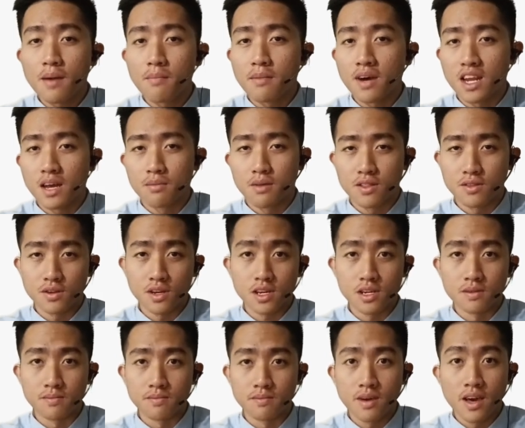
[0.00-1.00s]

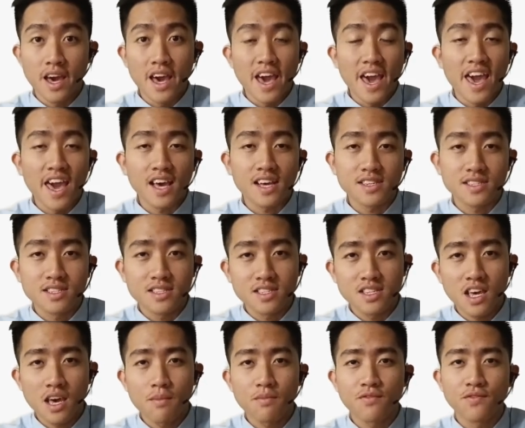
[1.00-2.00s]
malabathrium,
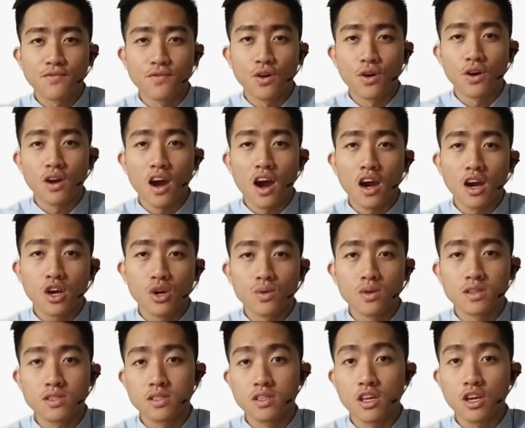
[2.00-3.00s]
except for
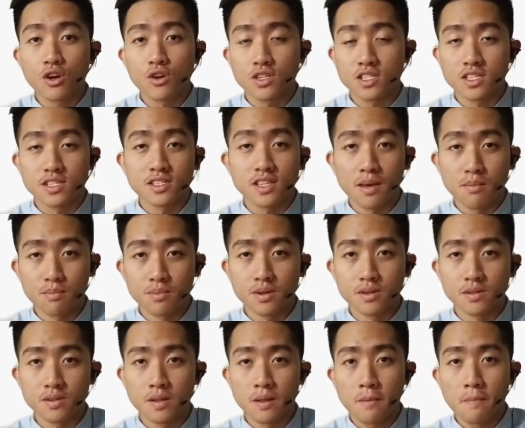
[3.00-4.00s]
aqueous decoction
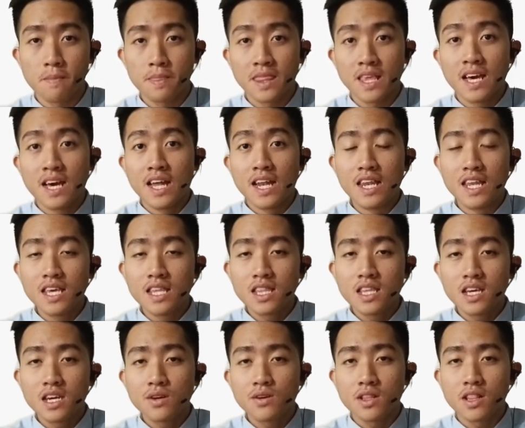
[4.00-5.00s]
sample.
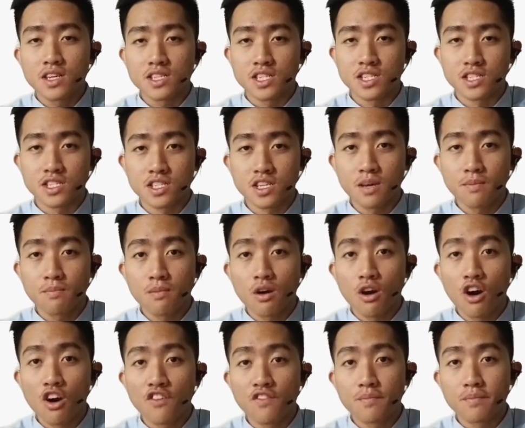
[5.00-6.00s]
Linear relationship
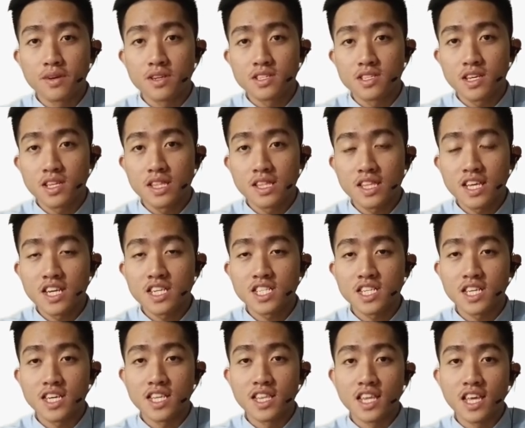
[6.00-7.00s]
of percentage
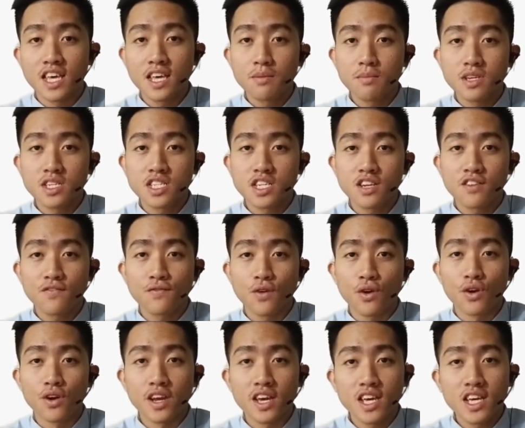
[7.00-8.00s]
inhibition
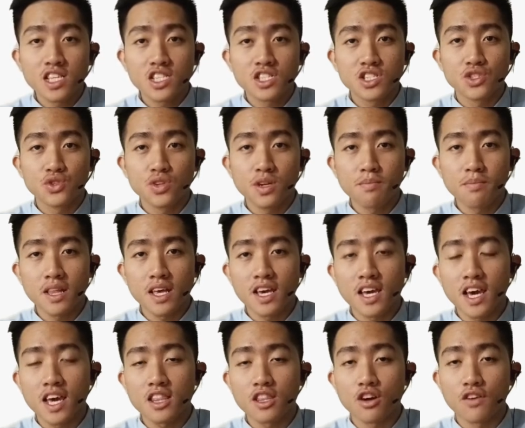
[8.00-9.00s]
for each
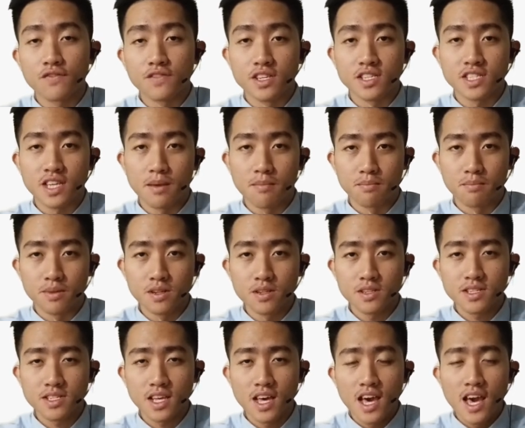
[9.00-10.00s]
triplicate of the
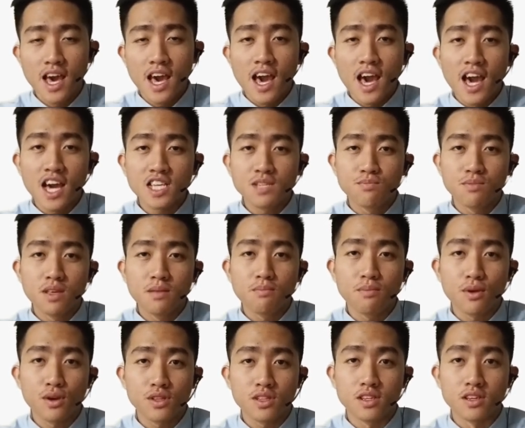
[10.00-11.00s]
samples has been
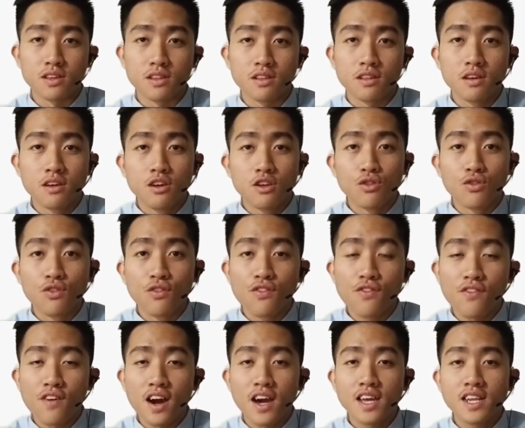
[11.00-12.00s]
plotted to
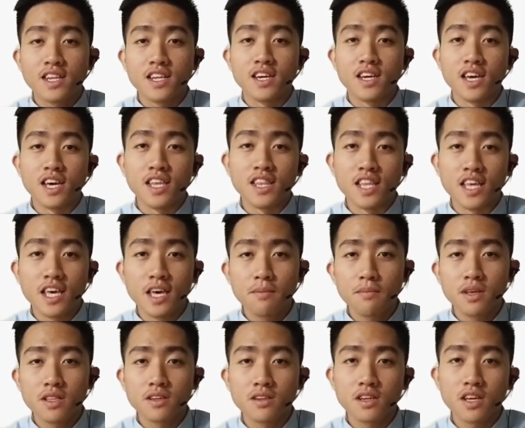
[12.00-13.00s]
find the
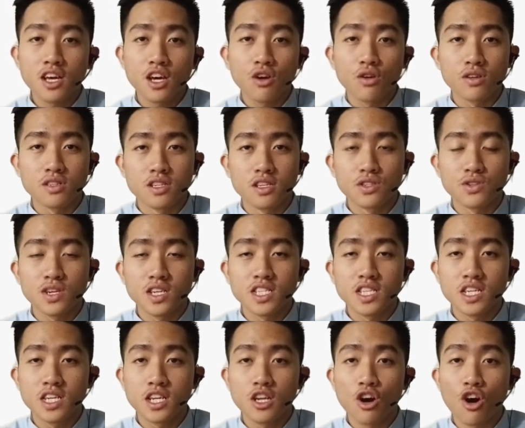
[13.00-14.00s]
inhibitory
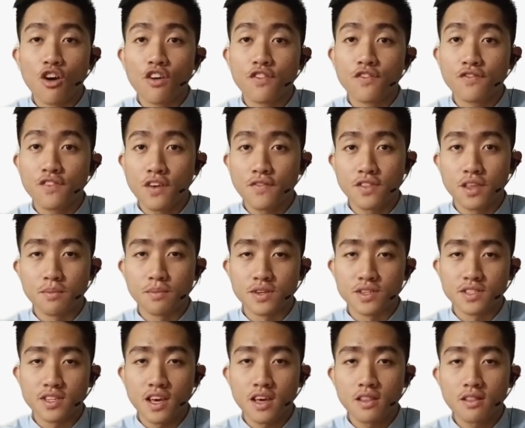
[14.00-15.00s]
concentration of
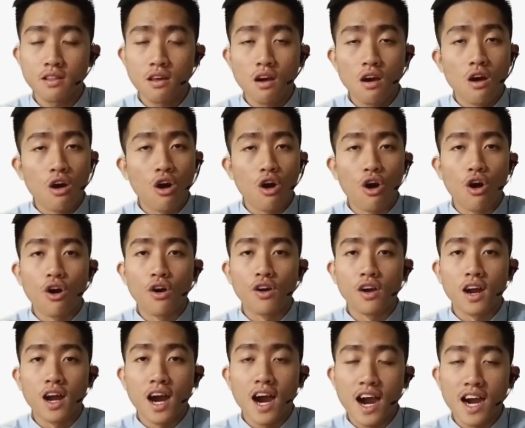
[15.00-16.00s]
50% or
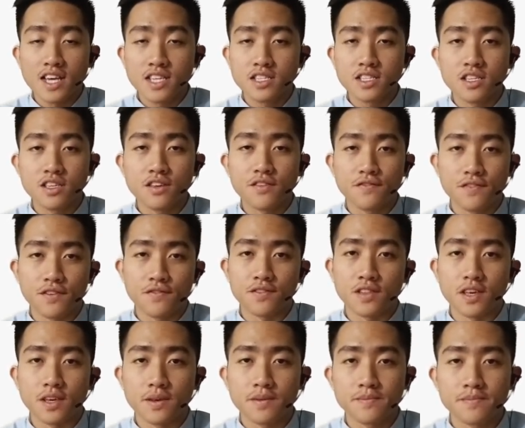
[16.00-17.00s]

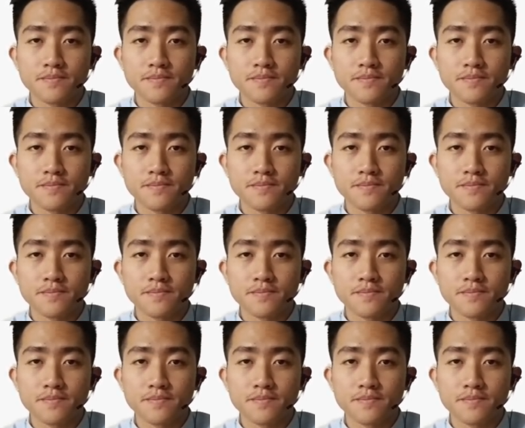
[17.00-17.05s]
IC50.